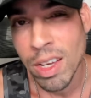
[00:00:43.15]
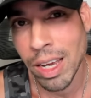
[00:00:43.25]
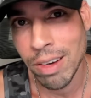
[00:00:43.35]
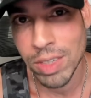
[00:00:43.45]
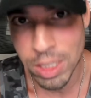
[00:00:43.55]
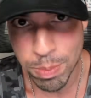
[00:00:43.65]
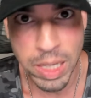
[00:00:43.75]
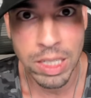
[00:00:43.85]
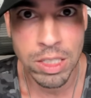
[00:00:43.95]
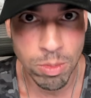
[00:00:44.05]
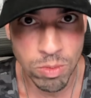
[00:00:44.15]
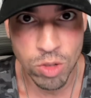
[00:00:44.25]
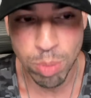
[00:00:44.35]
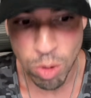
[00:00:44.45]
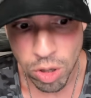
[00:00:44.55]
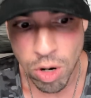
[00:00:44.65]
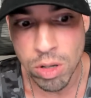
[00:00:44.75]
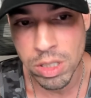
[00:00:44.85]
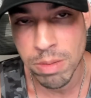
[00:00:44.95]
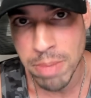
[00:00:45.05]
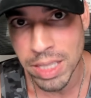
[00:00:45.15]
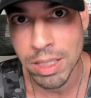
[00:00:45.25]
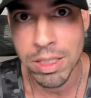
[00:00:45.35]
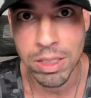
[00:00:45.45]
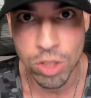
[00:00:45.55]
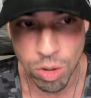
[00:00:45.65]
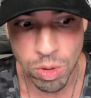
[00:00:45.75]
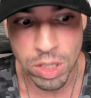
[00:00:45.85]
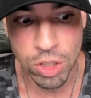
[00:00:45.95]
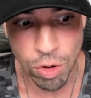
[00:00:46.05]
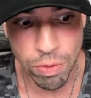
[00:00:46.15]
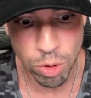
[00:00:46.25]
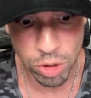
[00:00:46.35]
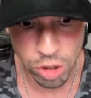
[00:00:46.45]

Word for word: kind of explaining some of his protocols and methods and so on and so forth.